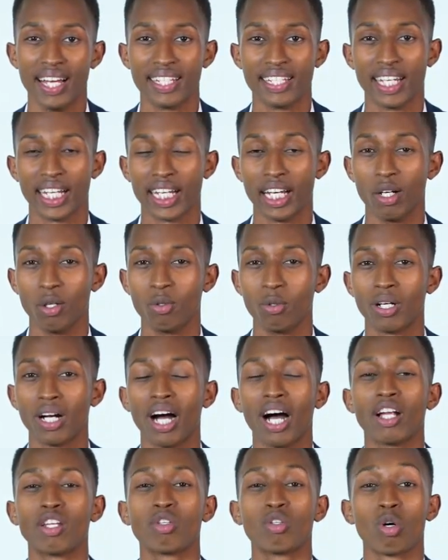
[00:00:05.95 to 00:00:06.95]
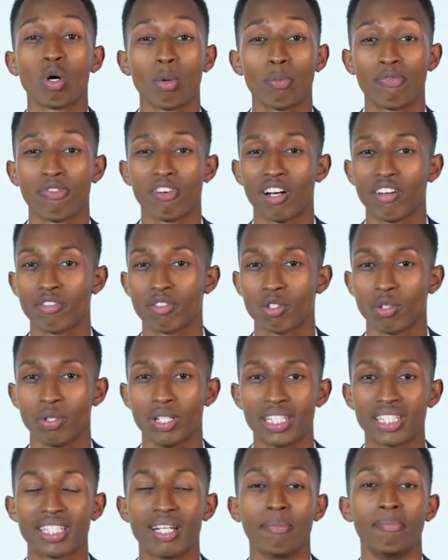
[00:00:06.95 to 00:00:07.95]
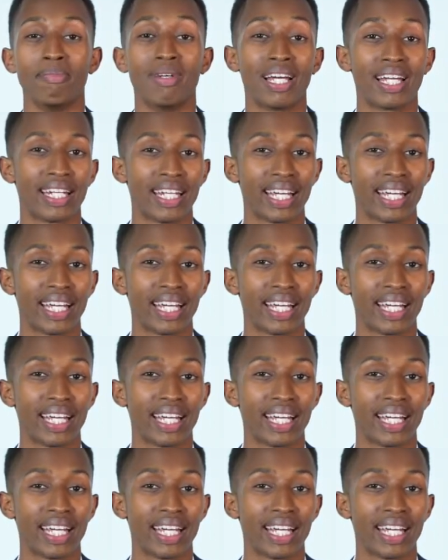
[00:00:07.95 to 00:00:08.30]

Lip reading: take a look at top 5 stories that made